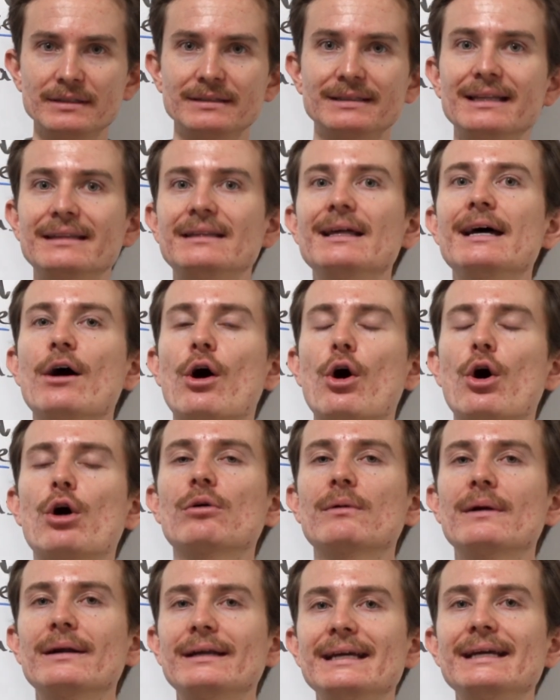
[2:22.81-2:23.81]
Did they
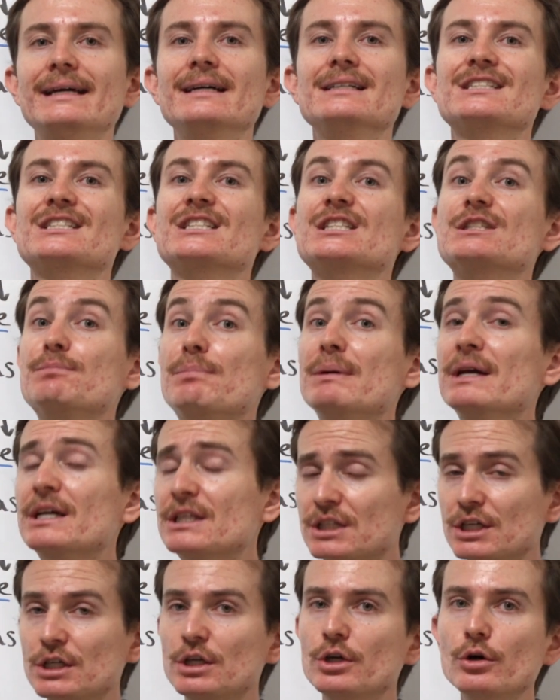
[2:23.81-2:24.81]
already
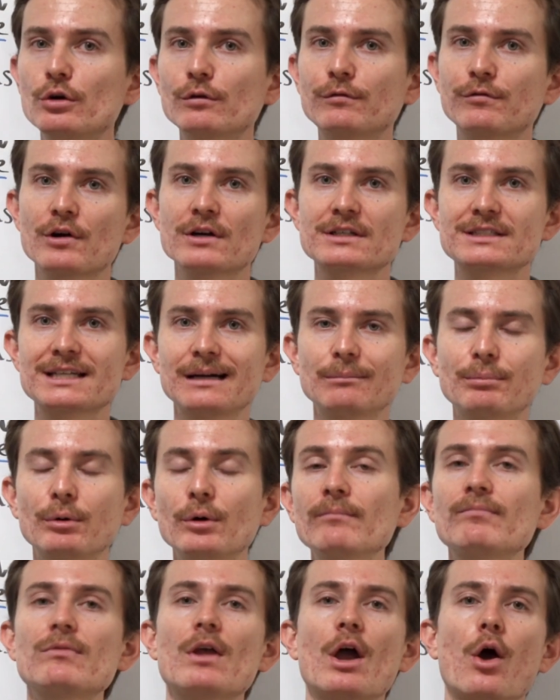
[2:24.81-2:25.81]
speak to you, for
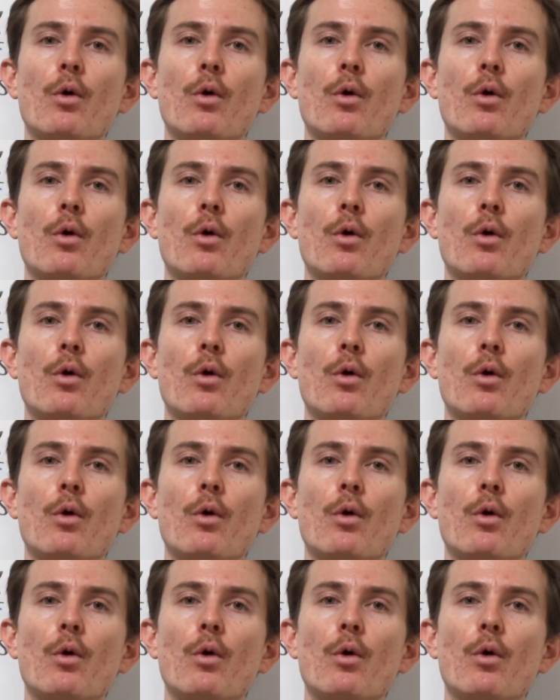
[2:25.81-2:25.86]
example?